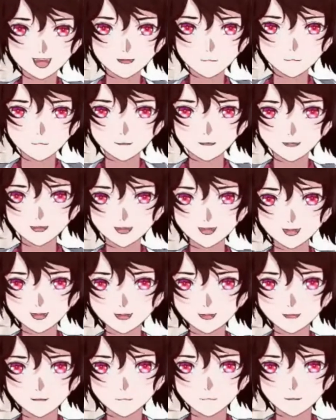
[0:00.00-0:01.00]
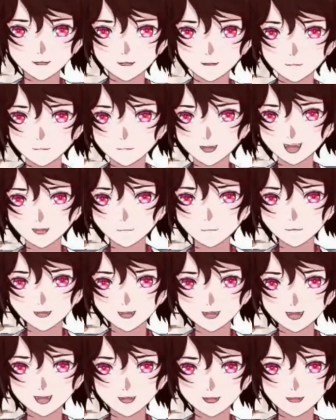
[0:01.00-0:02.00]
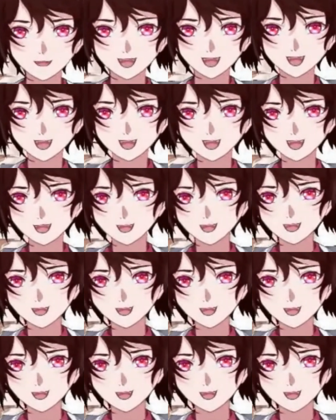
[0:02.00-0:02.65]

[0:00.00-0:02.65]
watching uh, boys love anime and just